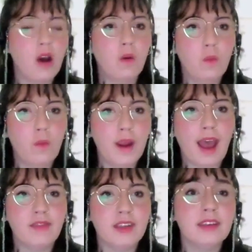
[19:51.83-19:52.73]
oh, we
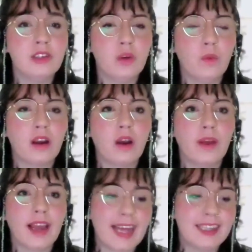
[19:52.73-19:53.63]
have this issue, we're
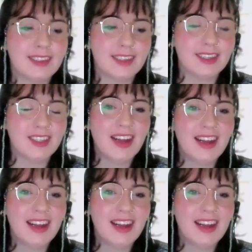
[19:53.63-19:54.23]
going against it,